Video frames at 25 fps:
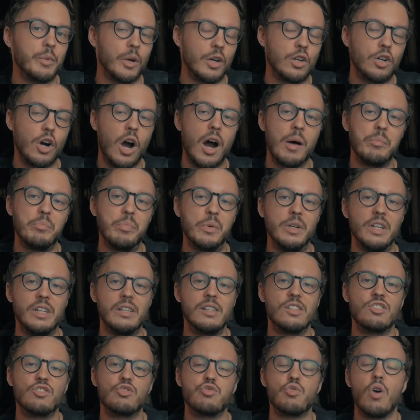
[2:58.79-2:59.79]

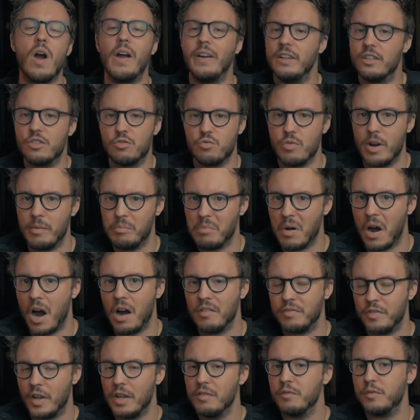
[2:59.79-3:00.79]
companies trying to rip
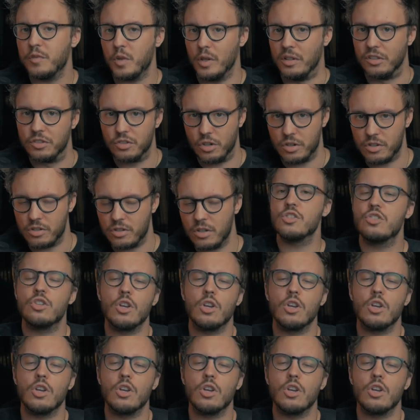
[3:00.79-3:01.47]
off influencers.